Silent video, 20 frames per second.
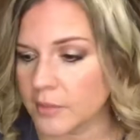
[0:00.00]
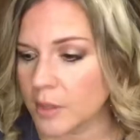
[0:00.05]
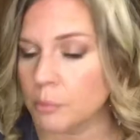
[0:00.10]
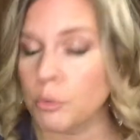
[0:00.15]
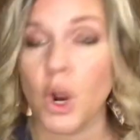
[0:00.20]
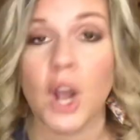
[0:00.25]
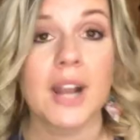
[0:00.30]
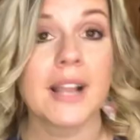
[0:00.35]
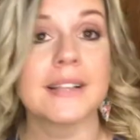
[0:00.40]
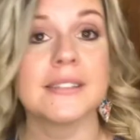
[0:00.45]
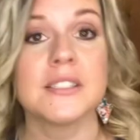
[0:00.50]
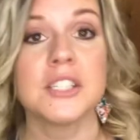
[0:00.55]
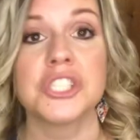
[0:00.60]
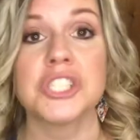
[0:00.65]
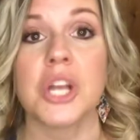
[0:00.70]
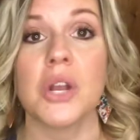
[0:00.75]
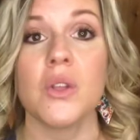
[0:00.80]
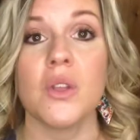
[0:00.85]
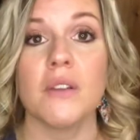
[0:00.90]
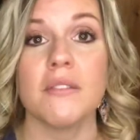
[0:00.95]
products to
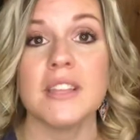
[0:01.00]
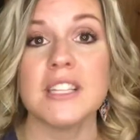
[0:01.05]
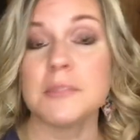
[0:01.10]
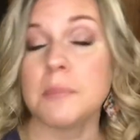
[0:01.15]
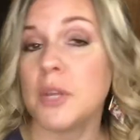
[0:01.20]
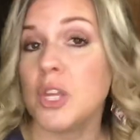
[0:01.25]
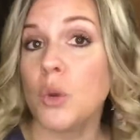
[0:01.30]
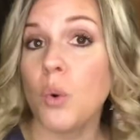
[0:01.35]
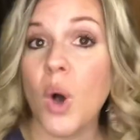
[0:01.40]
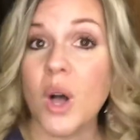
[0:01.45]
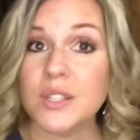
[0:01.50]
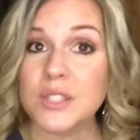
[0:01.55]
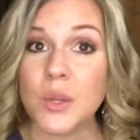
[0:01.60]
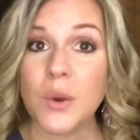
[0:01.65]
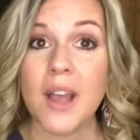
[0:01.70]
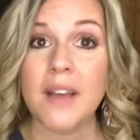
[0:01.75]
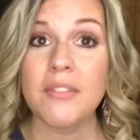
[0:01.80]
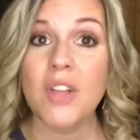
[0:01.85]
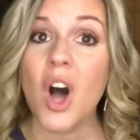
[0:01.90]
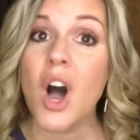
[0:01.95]
show you of this, but you also
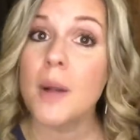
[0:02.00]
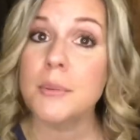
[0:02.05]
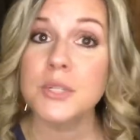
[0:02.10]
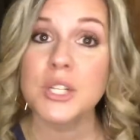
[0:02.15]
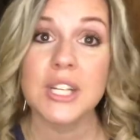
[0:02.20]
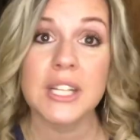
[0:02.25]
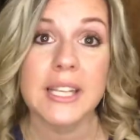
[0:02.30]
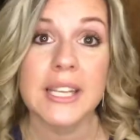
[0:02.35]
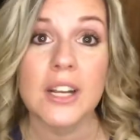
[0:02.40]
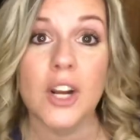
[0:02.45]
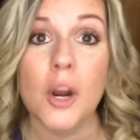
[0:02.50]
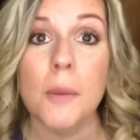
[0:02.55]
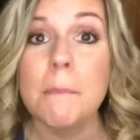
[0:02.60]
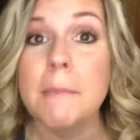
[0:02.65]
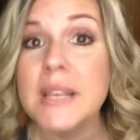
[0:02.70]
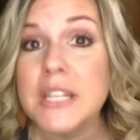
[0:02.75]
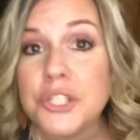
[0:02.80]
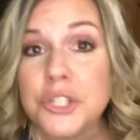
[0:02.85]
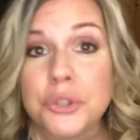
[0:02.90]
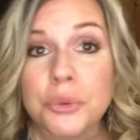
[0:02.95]
have the option to get our
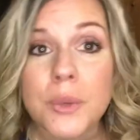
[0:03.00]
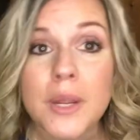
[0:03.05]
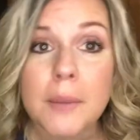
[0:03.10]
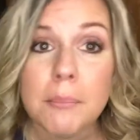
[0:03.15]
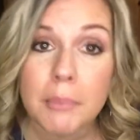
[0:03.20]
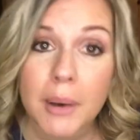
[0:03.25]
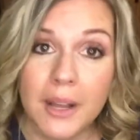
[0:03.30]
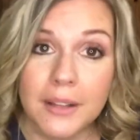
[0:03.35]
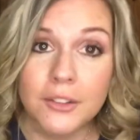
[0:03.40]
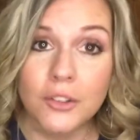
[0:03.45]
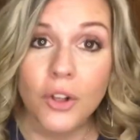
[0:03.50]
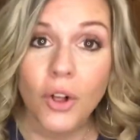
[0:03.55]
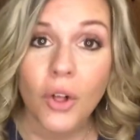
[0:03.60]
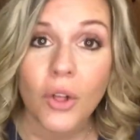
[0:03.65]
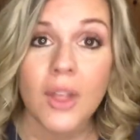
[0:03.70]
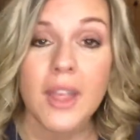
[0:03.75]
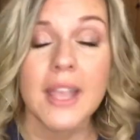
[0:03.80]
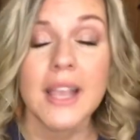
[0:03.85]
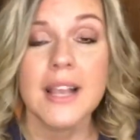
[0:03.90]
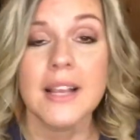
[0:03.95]
mystery bundle.